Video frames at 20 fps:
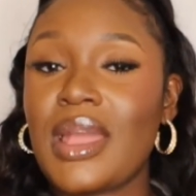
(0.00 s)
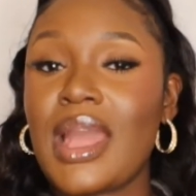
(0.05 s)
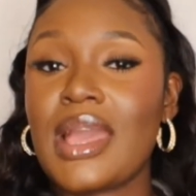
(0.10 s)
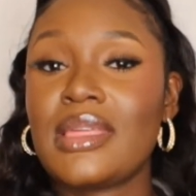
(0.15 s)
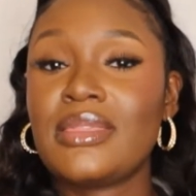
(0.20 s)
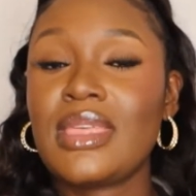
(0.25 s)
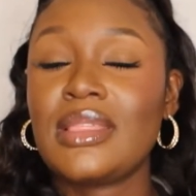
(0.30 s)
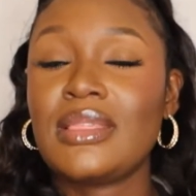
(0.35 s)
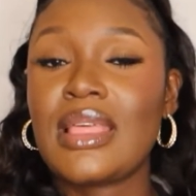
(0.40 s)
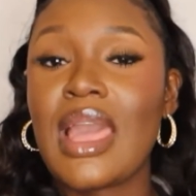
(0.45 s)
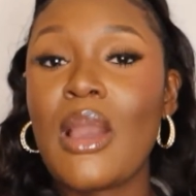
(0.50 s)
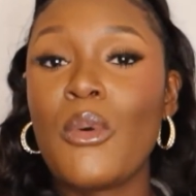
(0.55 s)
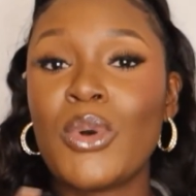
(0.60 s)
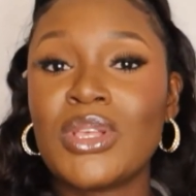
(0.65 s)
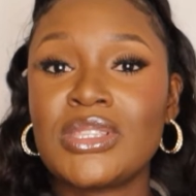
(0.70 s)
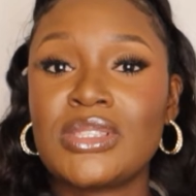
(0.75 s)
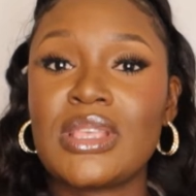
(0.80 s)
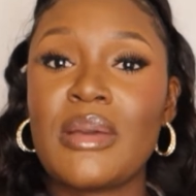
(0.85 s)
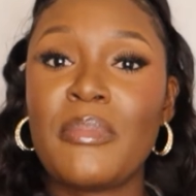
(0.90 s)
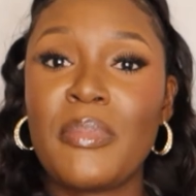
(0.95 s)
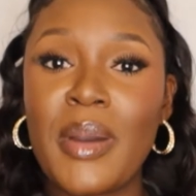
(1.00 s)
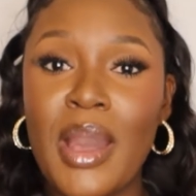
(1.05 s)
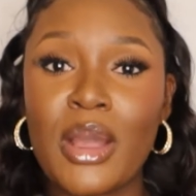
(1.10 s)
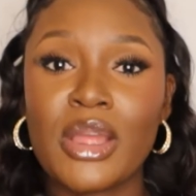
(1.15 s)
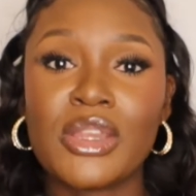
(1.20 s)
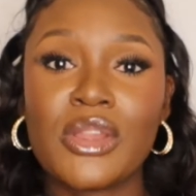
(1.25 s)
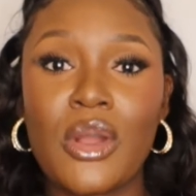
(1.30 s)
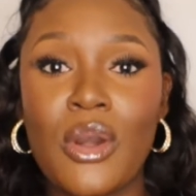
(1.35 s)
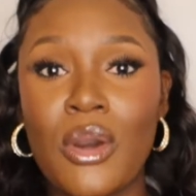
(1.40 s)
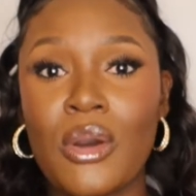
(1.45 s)
I think that was a
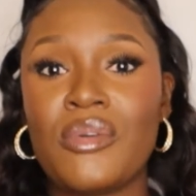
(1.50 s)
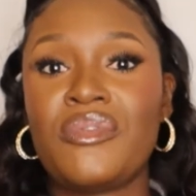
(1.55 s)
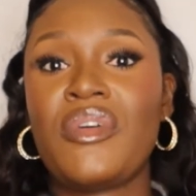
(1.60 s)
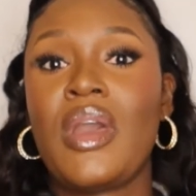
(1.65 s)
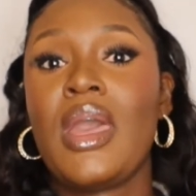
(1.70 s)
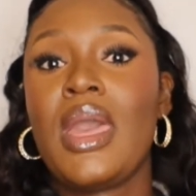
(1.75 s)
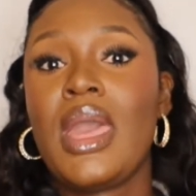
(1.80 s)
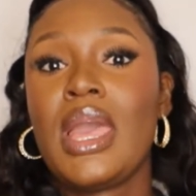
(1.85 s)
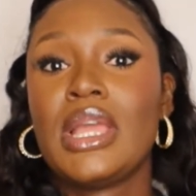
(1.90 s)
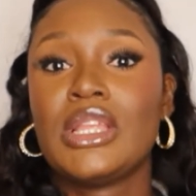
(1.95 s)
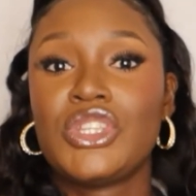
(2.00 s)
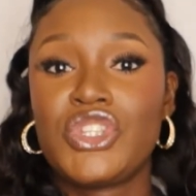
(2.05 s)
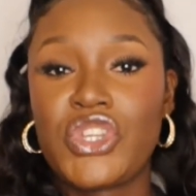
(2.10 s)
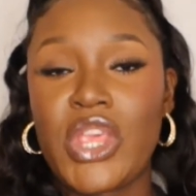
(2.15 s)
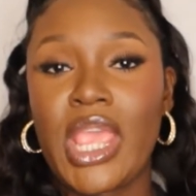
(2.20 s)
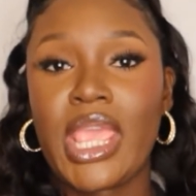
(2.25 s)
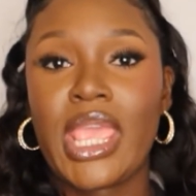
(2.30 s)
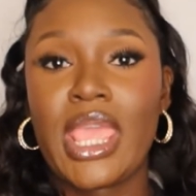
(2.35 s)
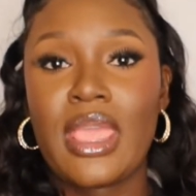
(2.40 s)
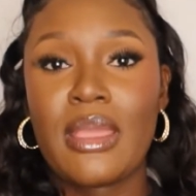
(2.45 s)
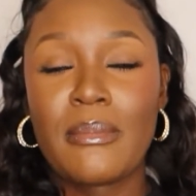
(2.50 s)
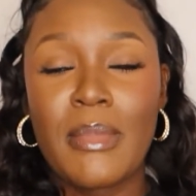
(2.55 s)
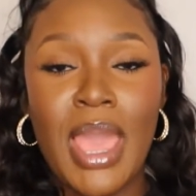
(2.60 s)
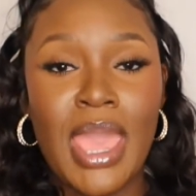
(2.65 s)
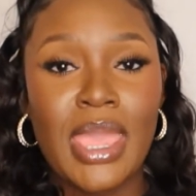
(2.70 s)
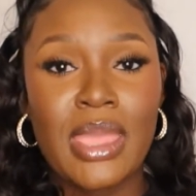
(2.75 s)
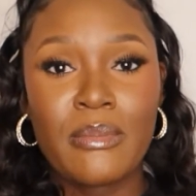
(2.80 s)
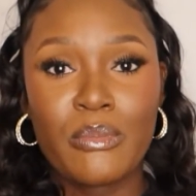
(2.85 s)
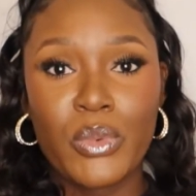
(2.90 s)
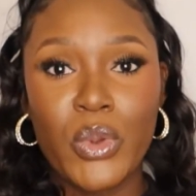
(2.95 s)
part of checking my
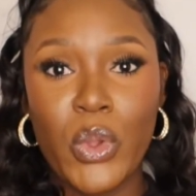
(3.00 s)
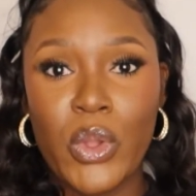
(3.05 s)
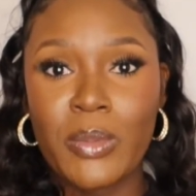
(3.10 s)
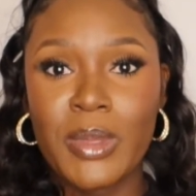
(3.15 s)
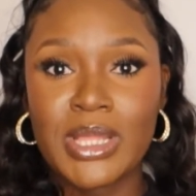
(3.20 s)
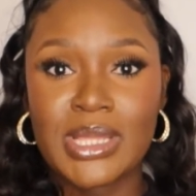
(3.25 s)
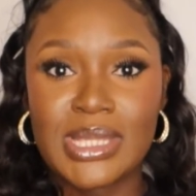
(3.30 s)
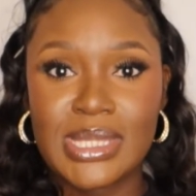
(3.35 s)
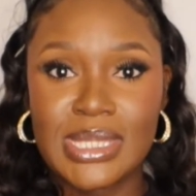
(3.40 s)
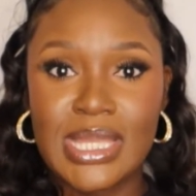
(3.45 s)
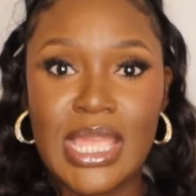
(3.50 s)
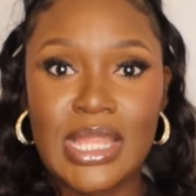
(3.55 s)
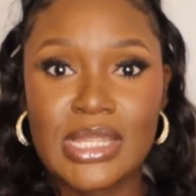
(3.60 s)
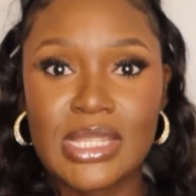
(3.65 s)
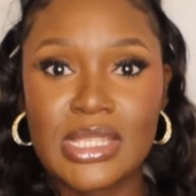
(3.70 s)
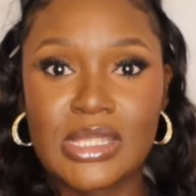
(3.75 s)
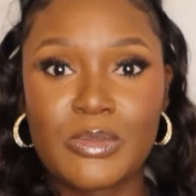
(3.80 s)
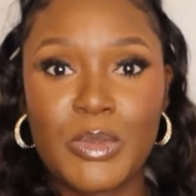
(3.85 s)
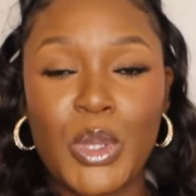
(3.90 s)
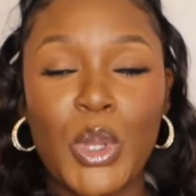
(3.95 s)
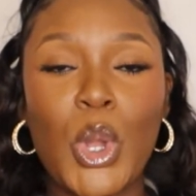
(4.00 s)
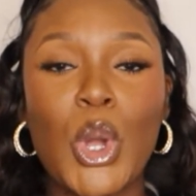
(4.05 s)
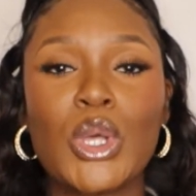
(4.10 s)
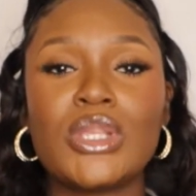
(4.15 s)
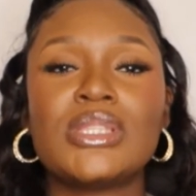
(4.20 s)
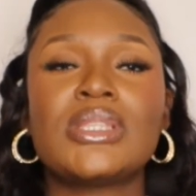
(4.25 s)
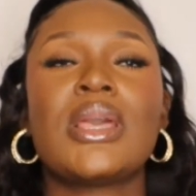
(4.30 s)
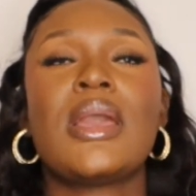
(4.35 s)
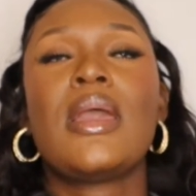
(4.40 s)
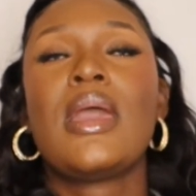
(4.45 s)
employment status,
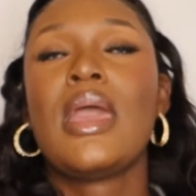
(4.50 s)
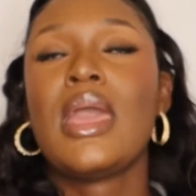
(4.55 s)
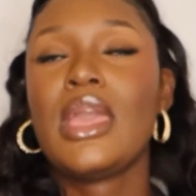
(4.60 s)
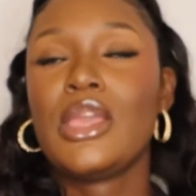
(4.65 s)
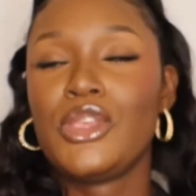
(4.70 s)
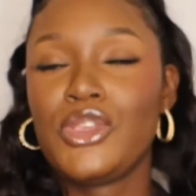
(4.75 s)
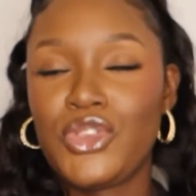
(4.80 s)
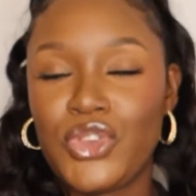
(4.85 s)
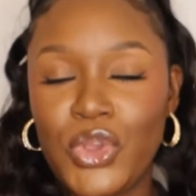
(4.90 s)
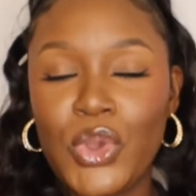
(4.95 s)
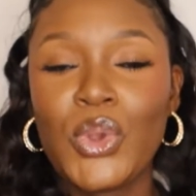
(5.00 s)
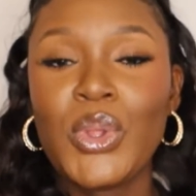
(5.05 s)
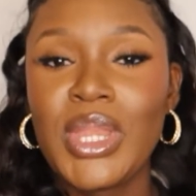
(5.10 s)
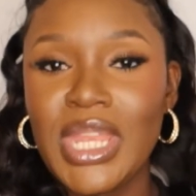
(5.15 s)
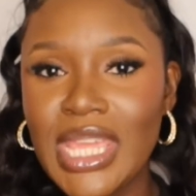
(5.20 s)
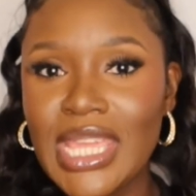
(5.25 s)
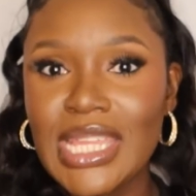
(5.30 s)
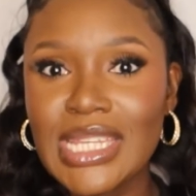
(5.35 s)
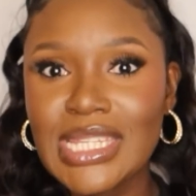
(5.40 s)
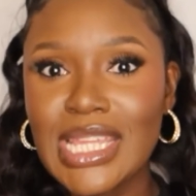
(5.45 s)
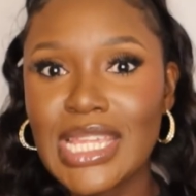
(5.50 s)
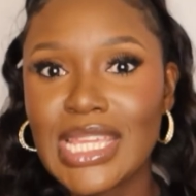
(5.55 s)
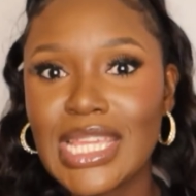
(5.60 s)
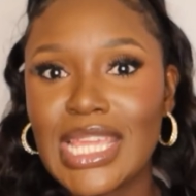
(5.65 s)
because you need